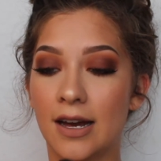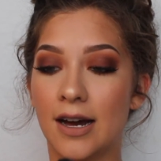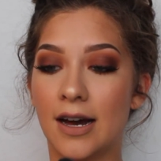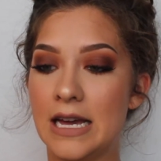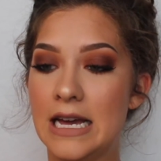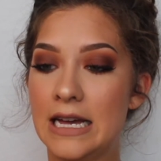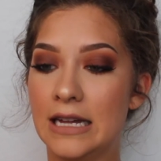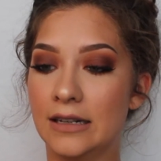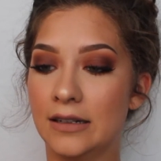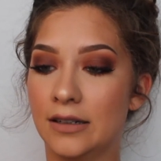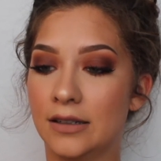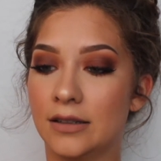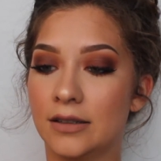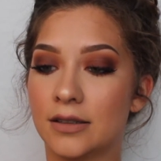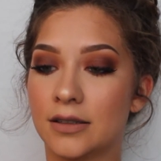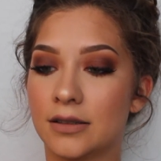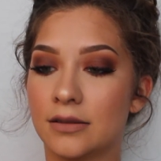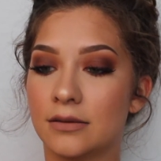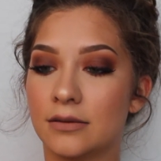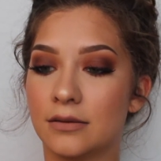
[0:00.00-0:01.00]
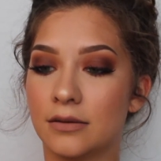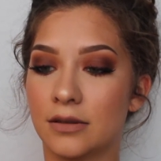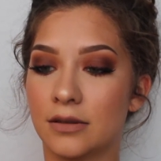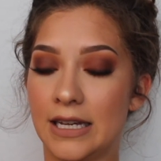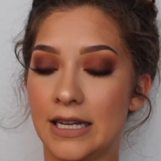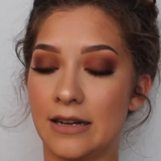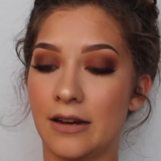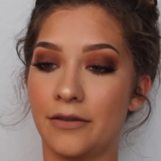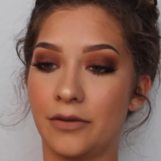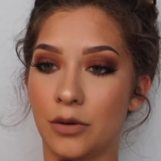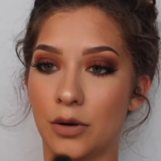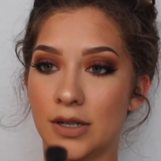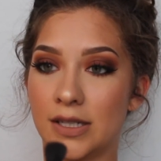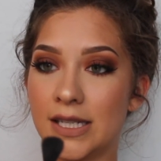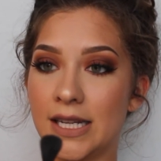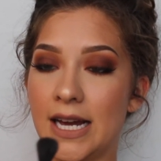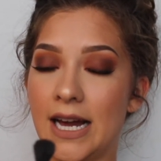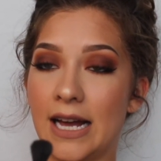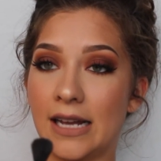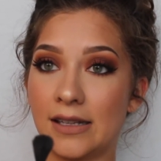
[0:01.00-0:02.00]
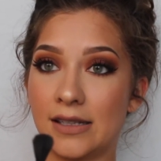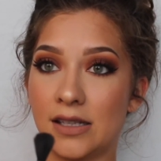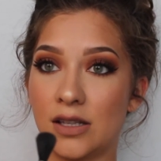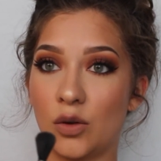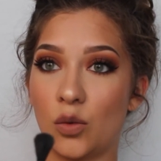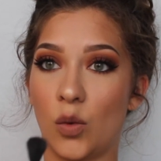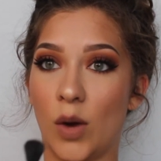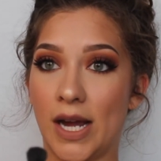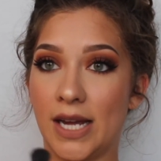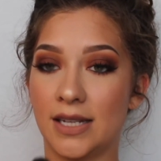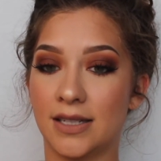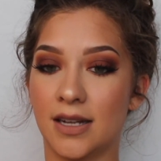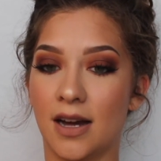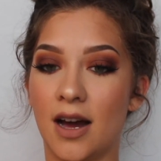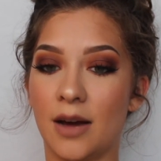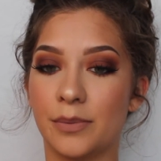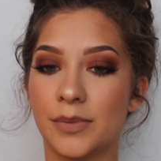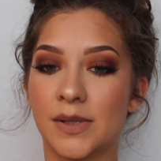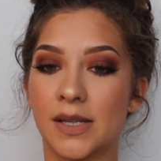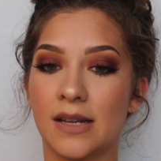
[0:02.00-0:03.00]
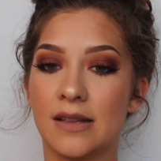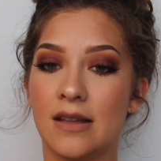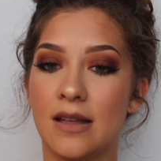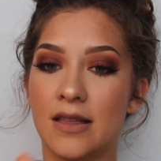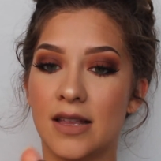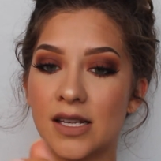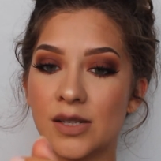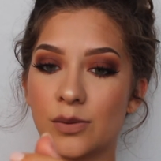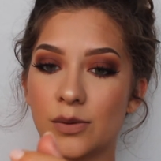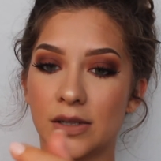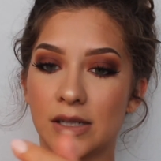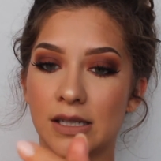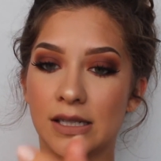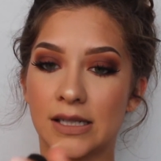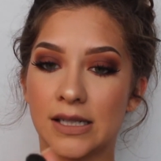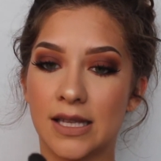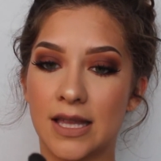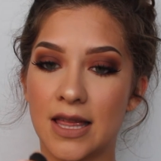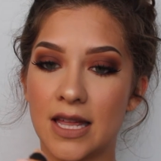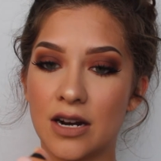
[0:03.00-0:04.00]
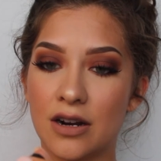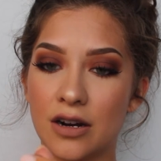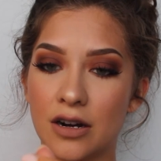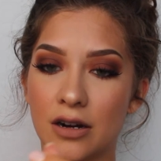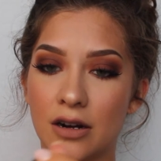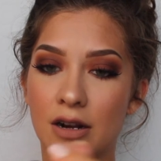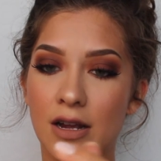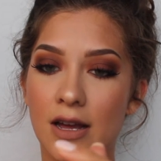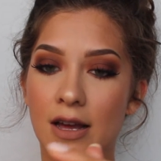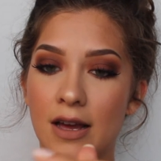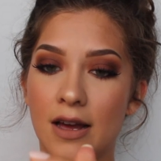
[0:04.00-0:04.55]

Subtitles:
and of course it has the white tops, and then this one is thinner,